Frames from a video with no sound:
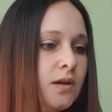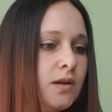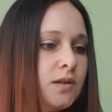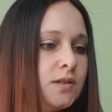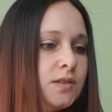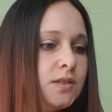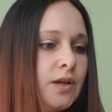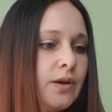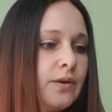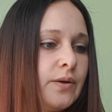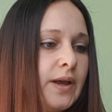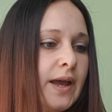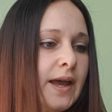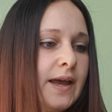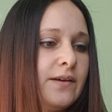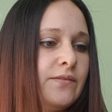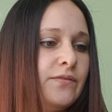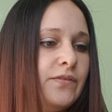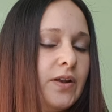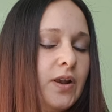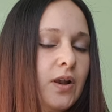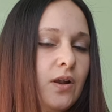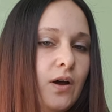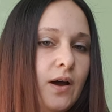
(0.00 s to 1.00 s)
It's okay
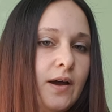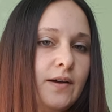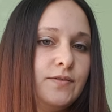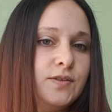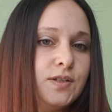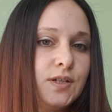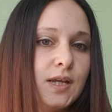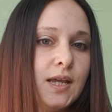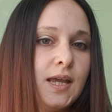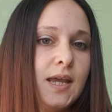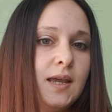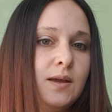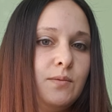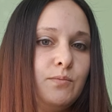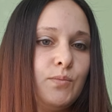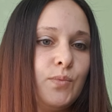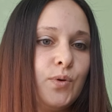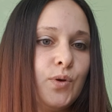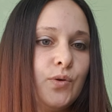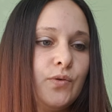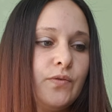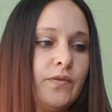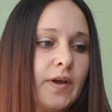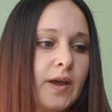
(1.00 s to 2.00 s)
for life to keep
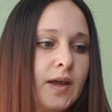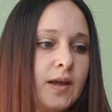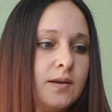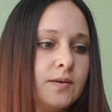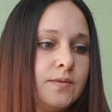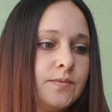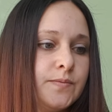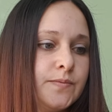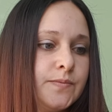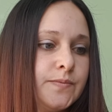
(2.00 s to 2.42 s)
moving.